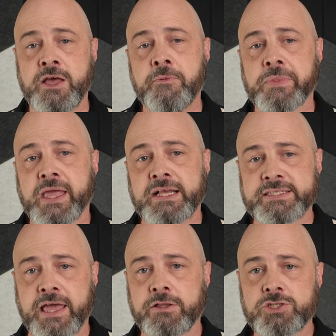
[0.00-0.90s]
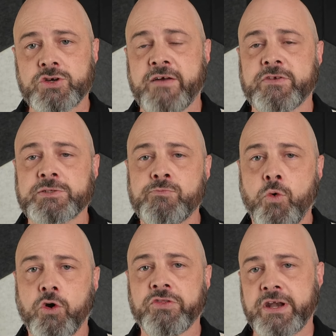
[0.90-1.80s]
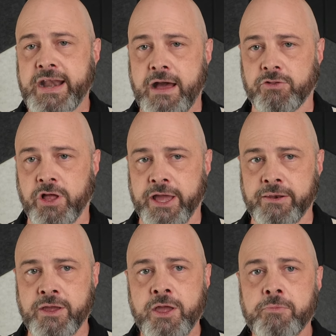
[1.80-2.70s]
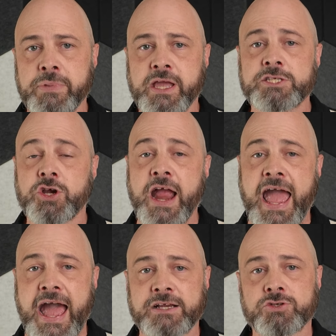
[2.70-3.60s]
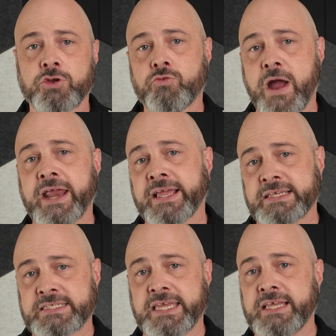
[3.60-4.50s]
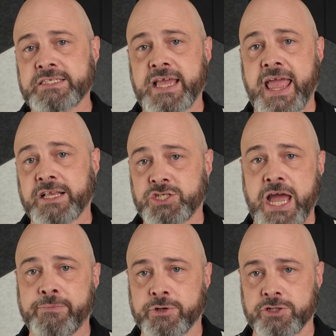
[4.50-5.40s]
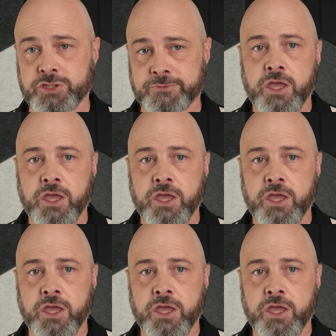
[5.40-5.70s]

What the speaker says: A skeleton draft is more than an outline because you're actually writing scenes and chapters.